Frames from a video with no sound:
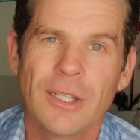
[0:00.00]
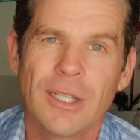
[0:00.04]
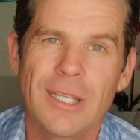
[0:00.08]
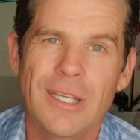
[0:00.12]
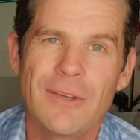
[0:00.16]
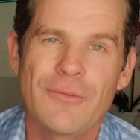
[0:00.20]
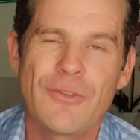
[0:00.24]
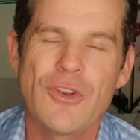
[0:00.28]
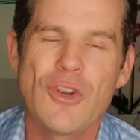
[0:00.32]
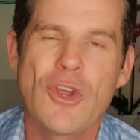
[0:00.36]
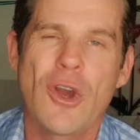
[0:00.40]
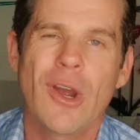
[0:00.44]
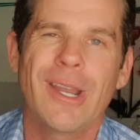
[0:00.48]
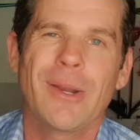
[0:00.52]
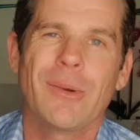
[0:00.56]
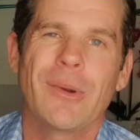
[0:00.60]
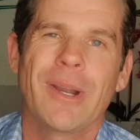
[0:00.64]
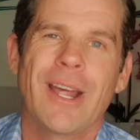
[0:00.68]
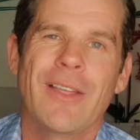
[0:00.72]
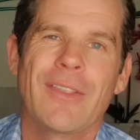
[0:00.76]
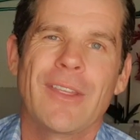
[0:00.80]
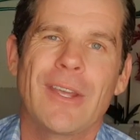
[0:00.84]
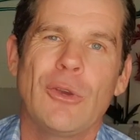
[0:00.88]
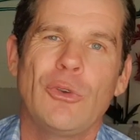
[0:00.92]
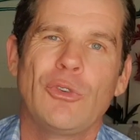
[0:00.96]
If you know anyone
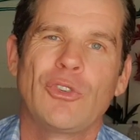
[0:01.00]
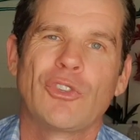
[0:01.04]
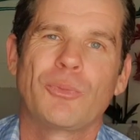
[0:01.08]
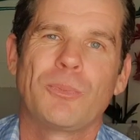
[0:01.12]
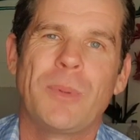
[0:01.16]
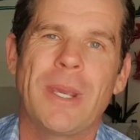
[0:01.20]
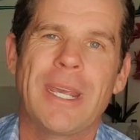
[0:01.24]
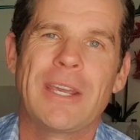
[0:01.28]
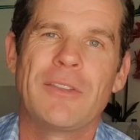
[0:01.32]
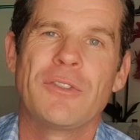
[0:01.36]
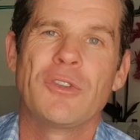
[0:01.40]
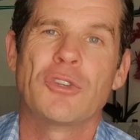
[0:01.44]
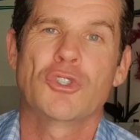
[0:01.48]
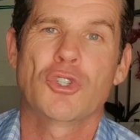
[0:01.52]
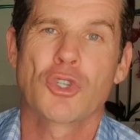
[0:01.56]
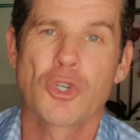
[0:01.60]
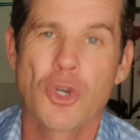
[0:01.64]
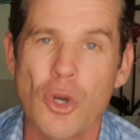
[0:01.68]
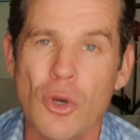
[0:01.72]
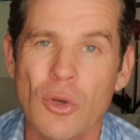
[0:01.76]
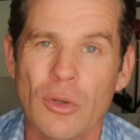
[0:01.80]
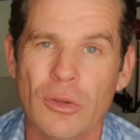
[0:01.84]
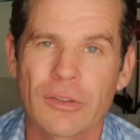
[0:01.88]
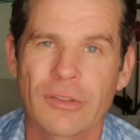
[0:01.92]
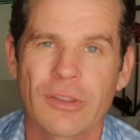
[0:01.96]
out there who's speaking the
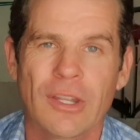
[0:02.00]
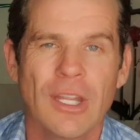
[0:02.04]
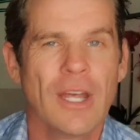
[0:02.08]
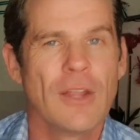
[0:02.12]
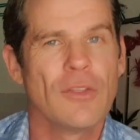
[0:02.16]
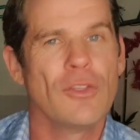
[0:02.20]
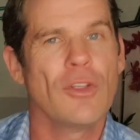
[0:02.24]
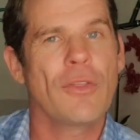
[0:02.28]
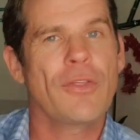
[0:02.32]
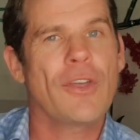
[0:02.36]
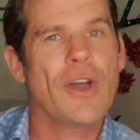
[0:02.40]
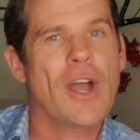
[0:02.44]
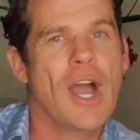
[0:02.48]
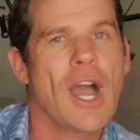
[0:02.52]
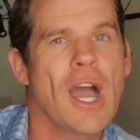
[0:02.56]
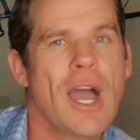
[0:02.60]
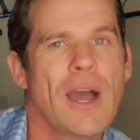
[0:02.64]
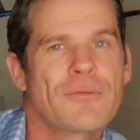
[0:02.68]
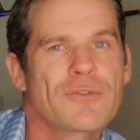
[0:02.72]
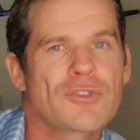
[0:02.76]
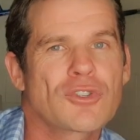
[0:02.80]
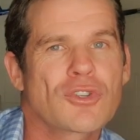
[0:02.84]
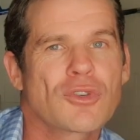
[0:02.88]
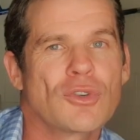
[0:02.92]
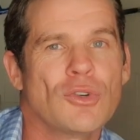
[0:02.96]
truth, not the
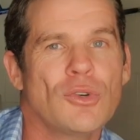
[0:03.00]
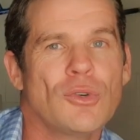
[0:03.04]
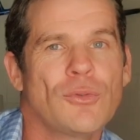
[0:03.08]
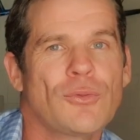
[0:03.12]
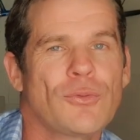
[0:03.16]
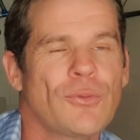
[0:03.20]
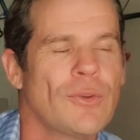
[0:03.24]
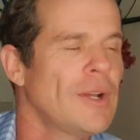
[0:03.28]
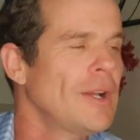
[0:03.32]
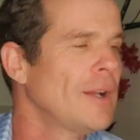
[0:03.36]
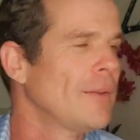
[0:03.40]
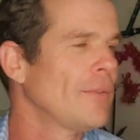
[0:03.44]
half truth,